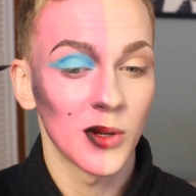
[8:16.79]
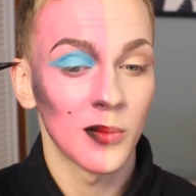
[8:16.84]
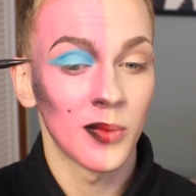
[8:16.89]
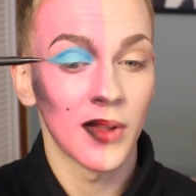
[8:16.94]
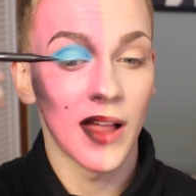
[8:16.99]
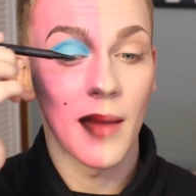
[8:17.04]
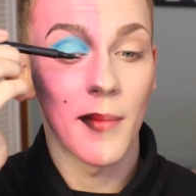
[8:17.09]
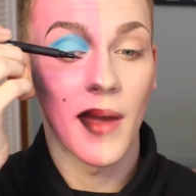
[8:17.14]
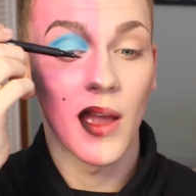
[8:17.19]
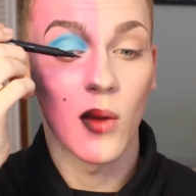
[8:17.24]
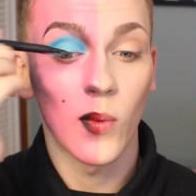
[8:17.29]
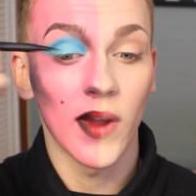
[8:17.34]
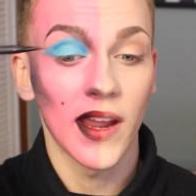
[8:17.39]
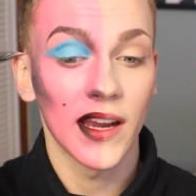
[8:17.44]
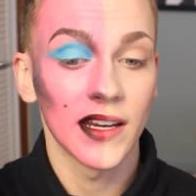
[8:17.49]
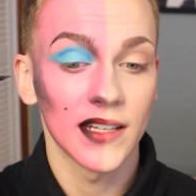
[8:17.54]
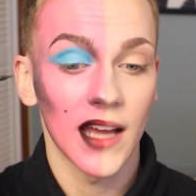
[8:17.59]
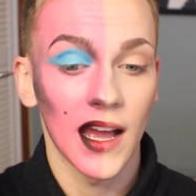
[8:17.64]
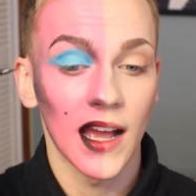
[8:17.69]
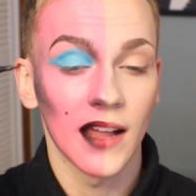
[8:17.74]
to apply my
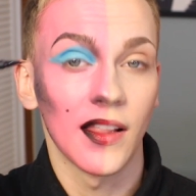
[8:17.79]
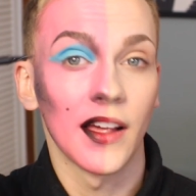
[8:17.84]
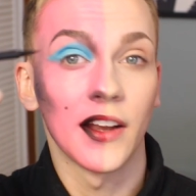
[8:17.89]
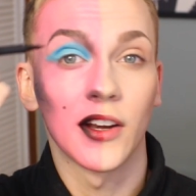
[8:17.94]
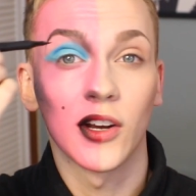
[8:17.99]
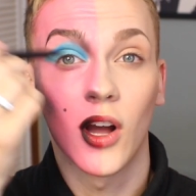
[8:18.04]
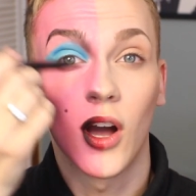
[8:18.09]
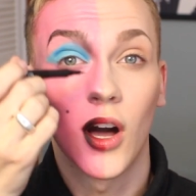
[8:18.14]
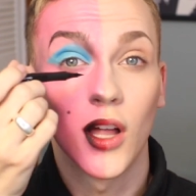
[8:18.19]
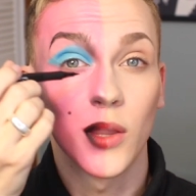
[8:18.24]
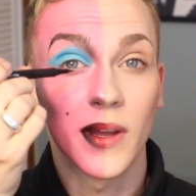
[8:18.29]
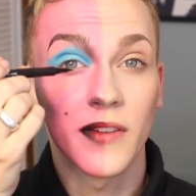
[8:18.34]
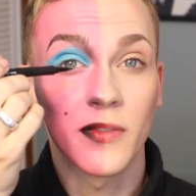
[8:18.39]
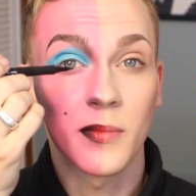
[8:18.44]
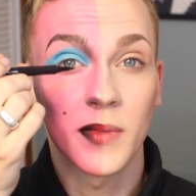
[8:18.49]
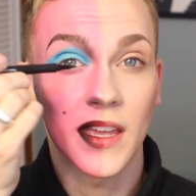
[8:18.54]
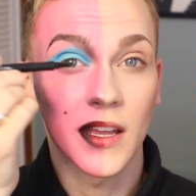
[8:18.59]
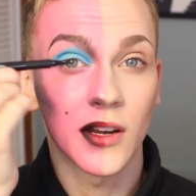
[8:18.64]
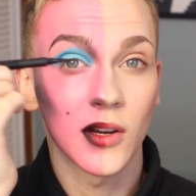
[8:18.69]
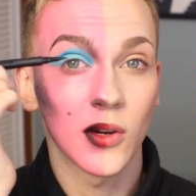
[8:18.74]
winged eyeliner all the way
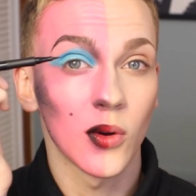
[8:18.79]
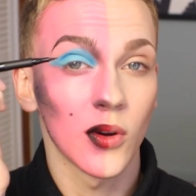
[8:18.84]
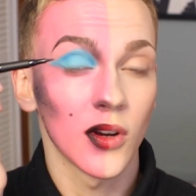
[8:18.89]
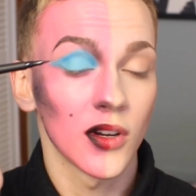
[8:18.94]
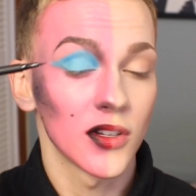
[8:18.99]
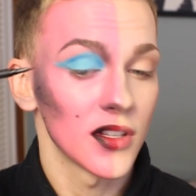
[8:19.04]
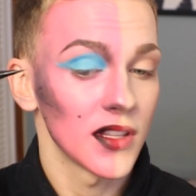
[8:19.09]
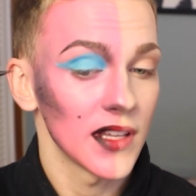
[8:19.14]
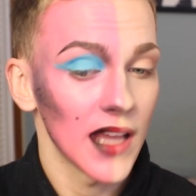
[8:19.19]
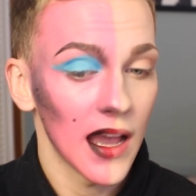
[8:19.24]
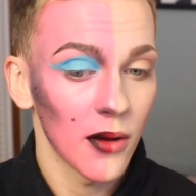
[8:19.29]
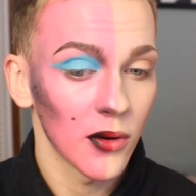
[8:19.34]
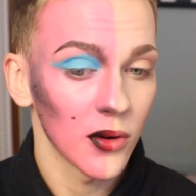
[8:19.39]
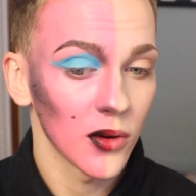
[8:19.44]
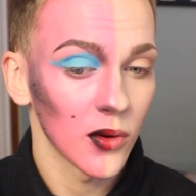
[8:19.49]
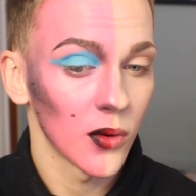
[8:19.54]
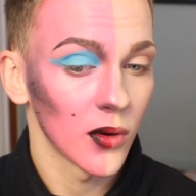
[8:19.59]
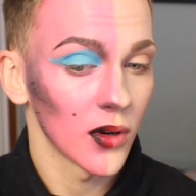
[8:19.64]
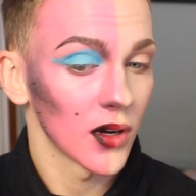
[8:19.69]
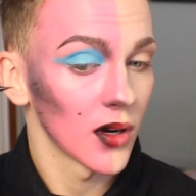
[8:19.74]
from the inner corner to the
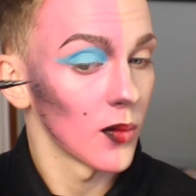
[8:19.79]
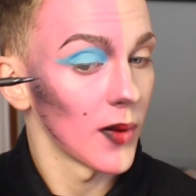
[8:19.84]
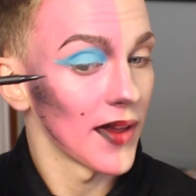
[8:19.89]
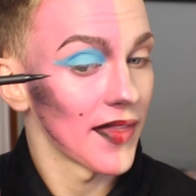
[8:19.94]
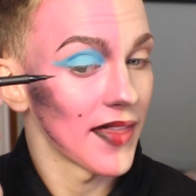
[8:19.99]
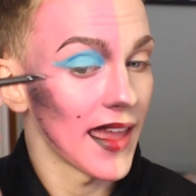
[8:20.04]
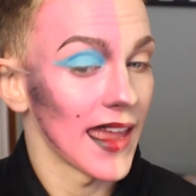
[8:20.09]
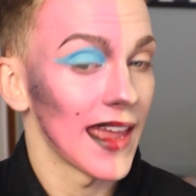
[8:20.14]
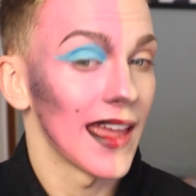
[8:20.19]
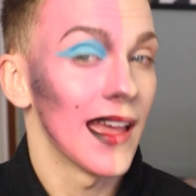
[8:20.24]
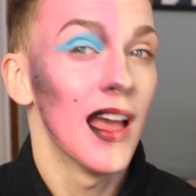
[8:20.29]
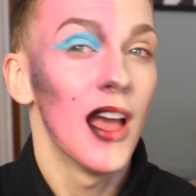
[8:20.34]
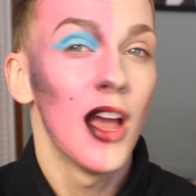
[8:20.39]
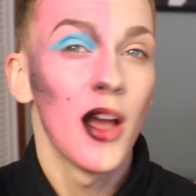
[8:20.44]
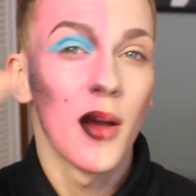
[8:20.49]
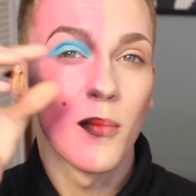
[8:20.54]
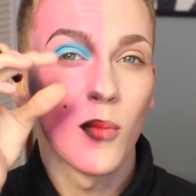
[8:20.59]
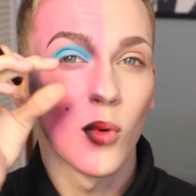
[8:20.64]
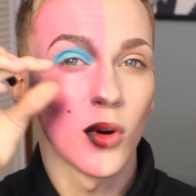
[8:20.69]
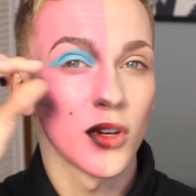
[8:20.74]
outer corner with a
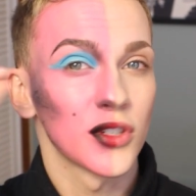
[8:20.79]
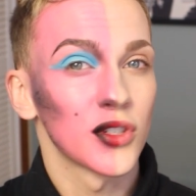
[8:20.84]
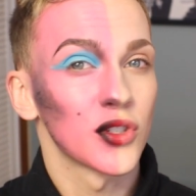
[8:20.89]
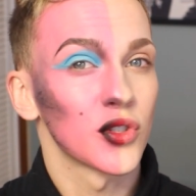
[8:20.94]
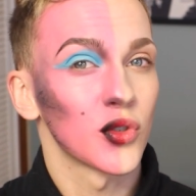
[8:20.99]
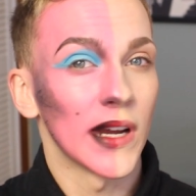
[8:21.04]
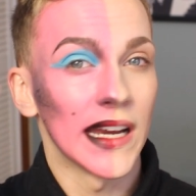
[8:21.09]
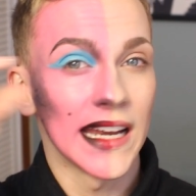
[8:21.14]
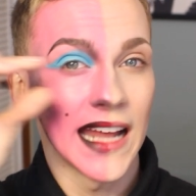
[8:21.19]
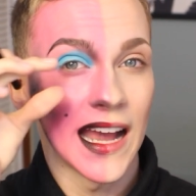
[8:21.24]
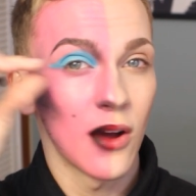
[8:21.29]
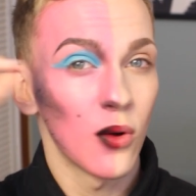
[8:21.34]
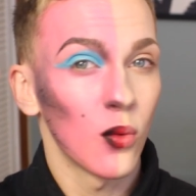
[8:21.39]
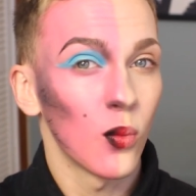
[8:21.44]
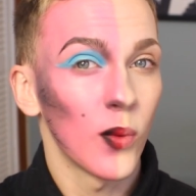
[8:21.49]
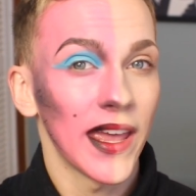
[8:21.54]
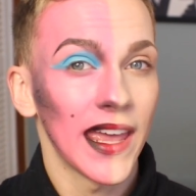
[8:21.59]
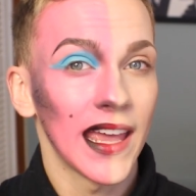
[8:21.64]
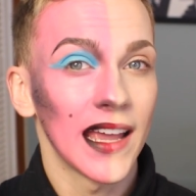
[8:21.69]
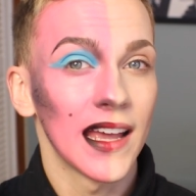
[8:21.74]
more straight
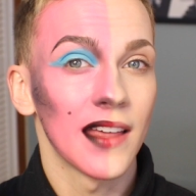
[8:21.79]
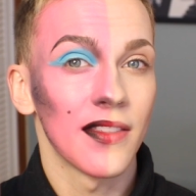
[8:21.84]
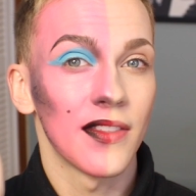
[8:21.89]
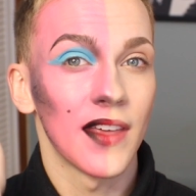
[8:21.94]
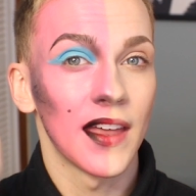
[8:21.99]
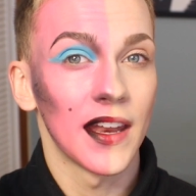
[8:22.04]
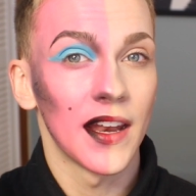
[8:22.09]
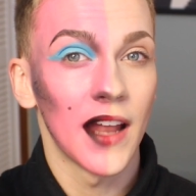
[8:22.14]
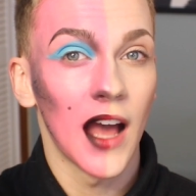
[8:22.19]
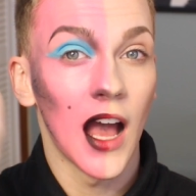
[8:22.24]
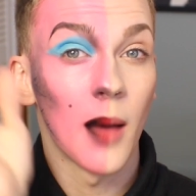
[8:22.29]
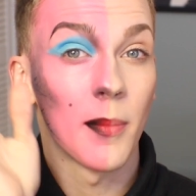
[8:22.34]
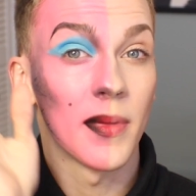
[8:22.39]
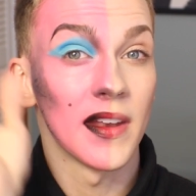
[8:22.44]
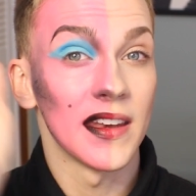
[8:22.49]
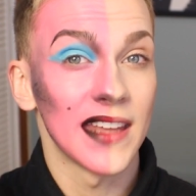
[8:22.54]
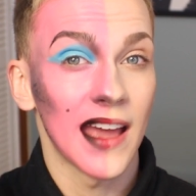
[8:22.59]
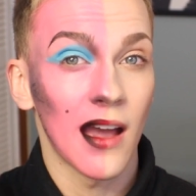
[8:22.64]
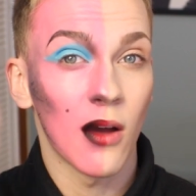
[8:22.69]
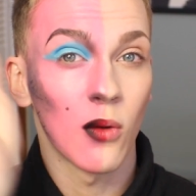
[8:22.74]
out wing than an up
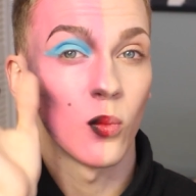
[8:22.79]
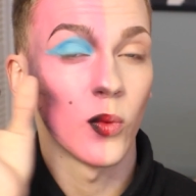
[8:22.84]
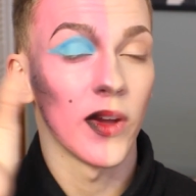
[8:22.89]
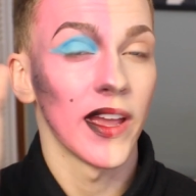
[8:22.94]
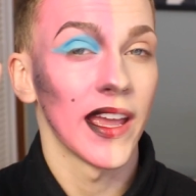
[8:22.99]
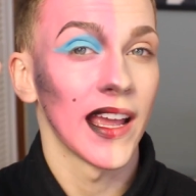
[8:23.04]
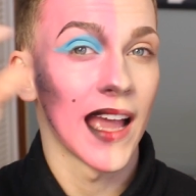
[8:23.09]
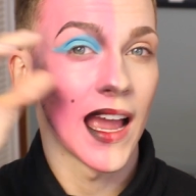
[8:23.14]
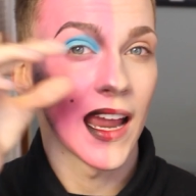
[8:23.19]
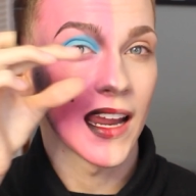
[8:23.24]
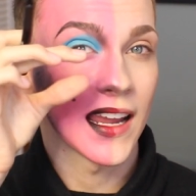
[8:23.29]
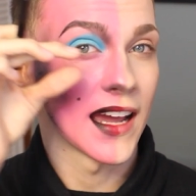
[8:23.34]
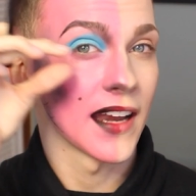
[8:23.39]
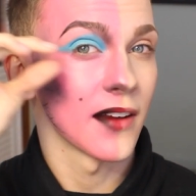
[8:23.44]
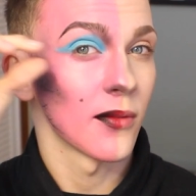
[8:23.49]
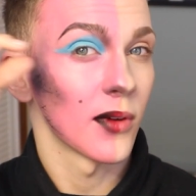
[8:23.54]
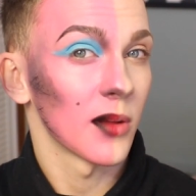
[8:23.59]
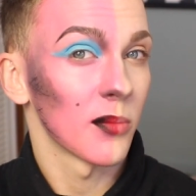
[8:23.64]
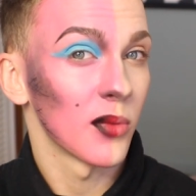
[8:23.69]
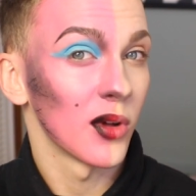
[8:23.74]
and down wing. I
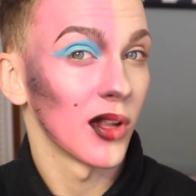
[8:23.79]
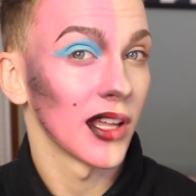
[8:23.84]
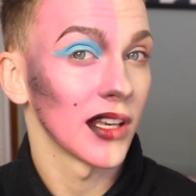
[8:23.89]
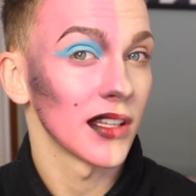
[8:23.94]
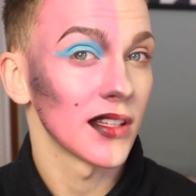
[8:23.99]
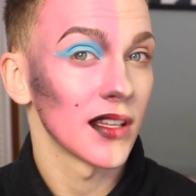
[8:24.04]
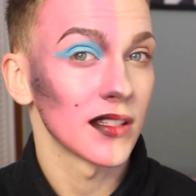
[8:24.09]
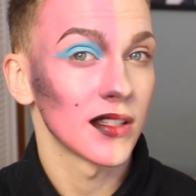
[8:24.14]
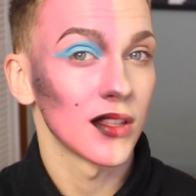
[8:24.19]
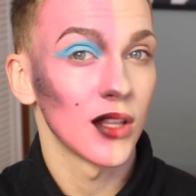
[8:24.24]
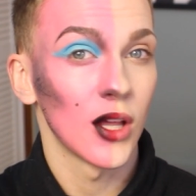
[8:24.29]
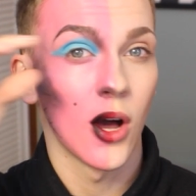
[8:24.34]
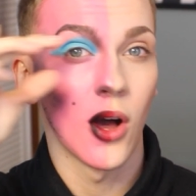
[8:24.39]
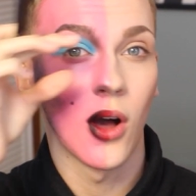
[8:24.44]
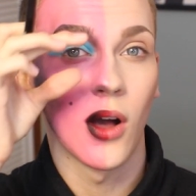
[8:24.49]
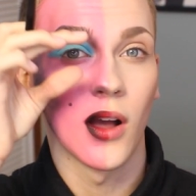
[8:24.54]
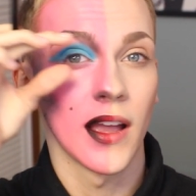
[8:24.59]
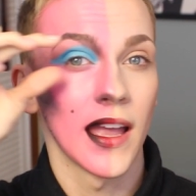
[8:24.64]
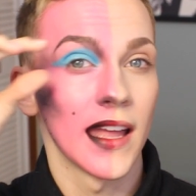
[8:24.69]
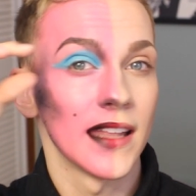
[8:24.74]
kinda wanna pull it as
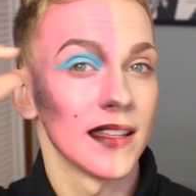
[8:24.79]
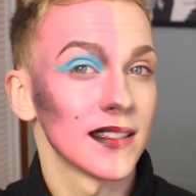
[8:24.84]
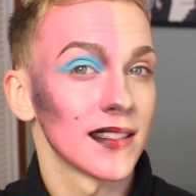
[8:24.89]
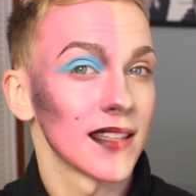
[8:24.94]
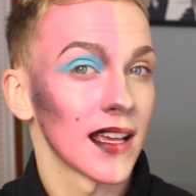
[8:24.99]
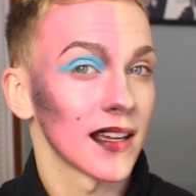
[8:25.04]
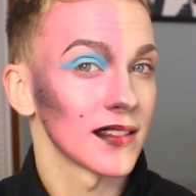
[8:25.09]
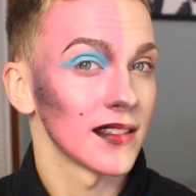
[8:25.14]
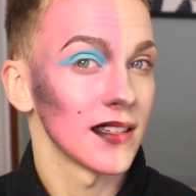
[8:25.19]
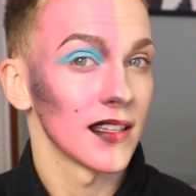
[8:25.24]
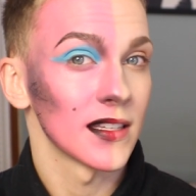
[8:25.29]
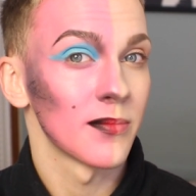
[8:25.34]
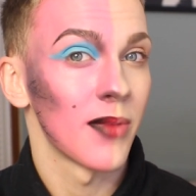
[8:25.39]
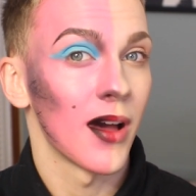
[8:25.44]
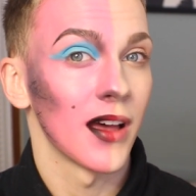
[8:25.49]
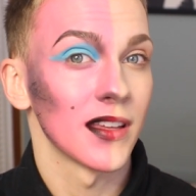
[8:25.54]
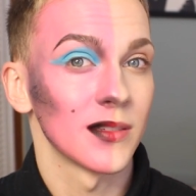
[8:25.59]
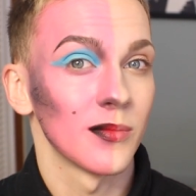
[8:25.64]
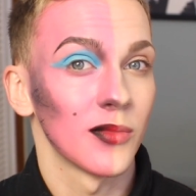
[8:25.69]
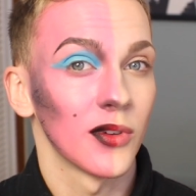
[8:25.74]
long and sexy as
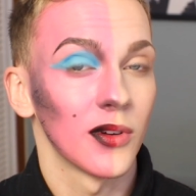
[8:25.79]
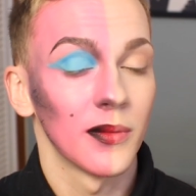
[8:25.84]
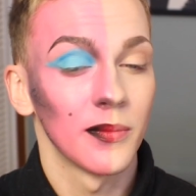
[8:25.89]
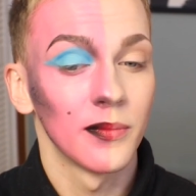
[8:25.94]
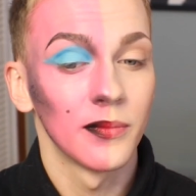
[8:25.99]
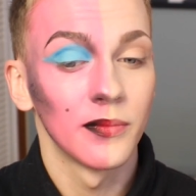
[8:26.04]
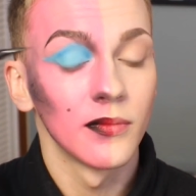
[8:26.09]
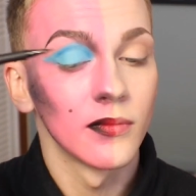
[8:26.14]
possible.